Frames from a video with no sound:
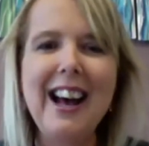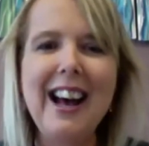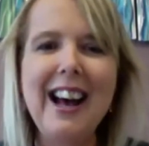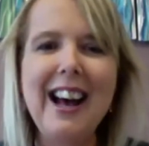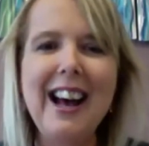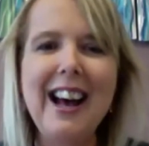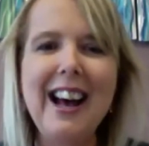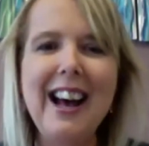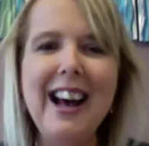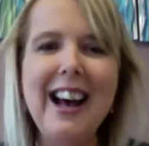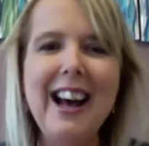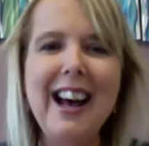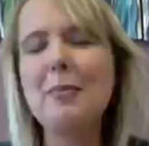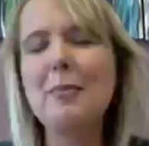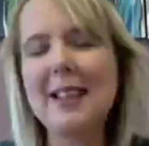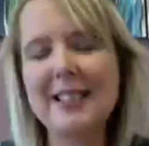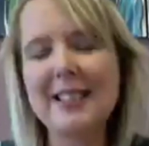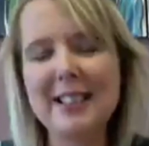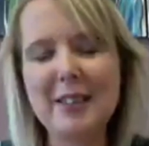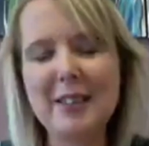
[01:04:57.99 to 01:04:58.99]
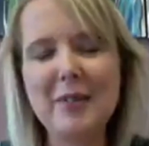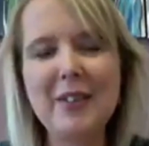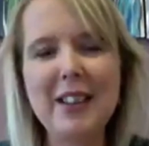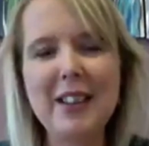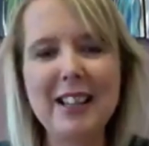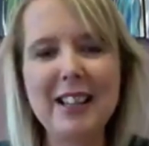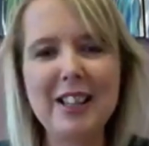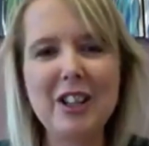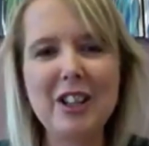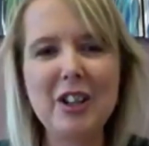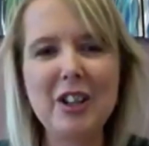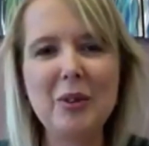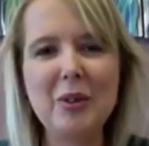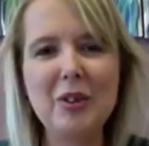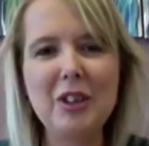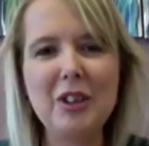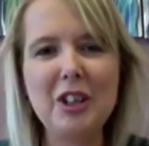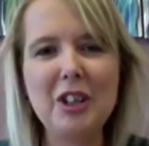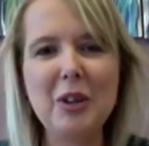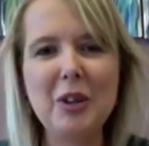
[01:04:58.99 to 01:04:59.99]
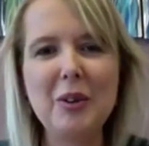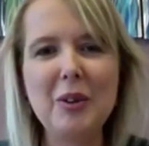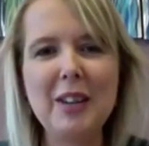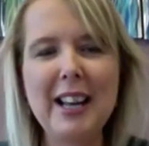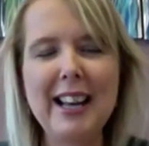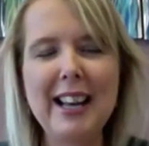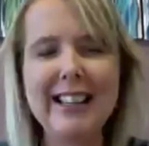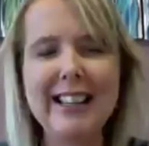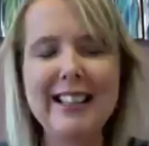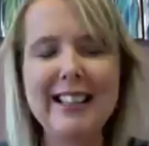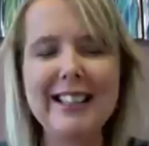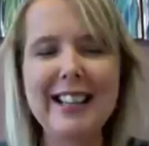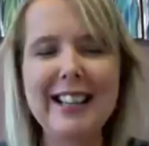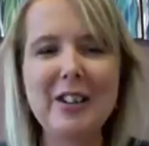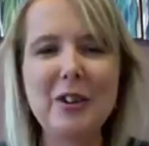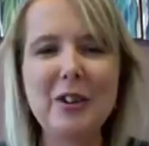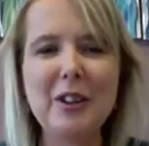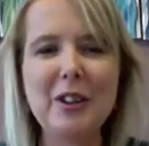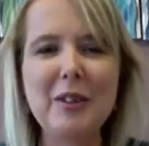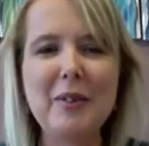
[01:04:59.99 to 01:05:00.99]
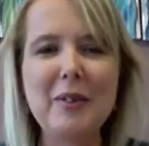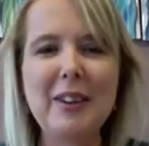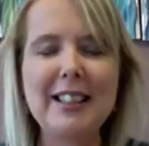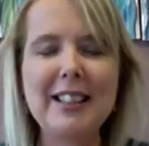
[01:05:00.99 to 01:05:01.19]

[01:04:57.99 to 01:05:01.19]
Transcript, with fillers: Um, and a massive thank you to you, Kate. I know you've had an